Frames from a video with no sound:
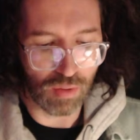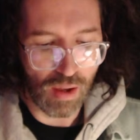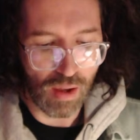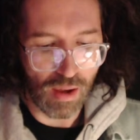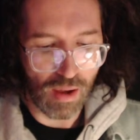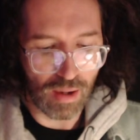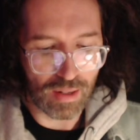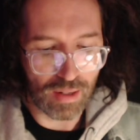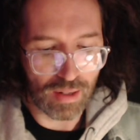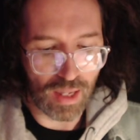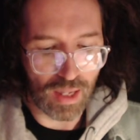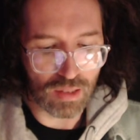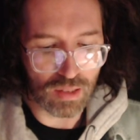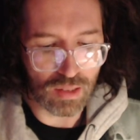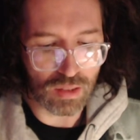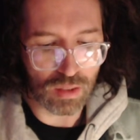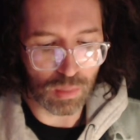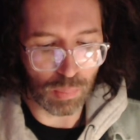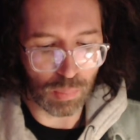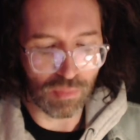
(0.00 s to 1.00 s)

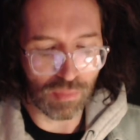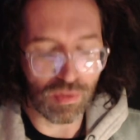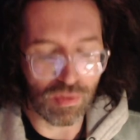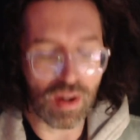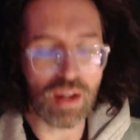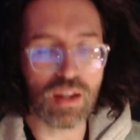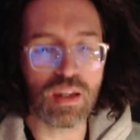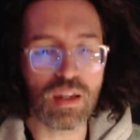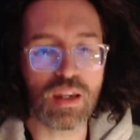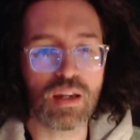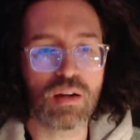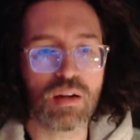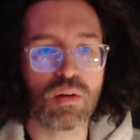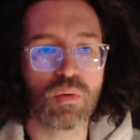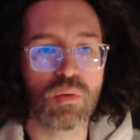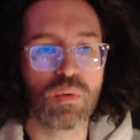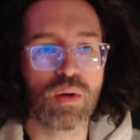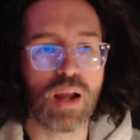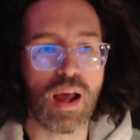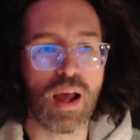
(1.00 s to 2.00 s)
against the prevailing
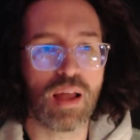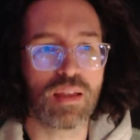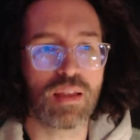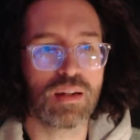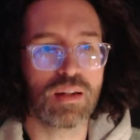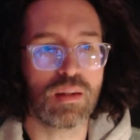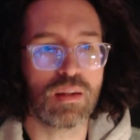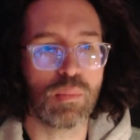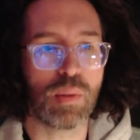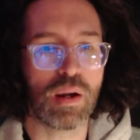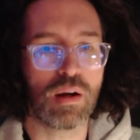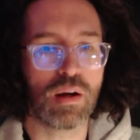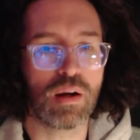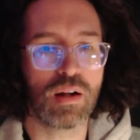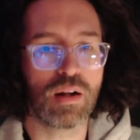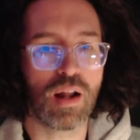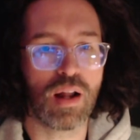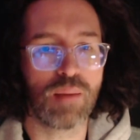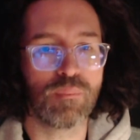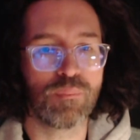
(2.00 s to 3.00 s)
reality
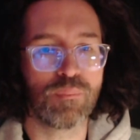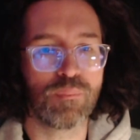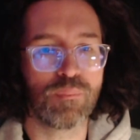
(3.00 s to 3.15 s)
paradigm.